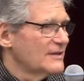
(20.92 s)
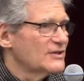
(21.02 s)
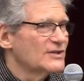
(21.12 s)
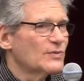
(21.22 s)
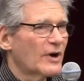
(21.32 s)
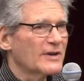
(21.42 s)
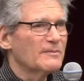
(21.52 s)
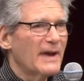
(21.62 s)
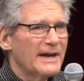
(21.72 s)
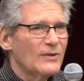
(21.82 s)
She's worked
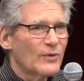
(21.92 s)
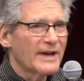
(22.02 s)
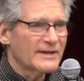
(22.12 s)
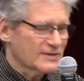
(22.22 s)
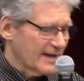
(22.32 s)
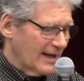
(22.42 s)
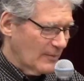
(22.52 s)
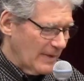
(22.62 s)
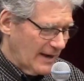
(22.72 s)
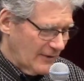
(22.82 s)
many weeks to
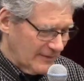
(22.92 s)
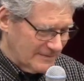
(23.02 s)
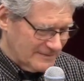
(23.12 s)
help out.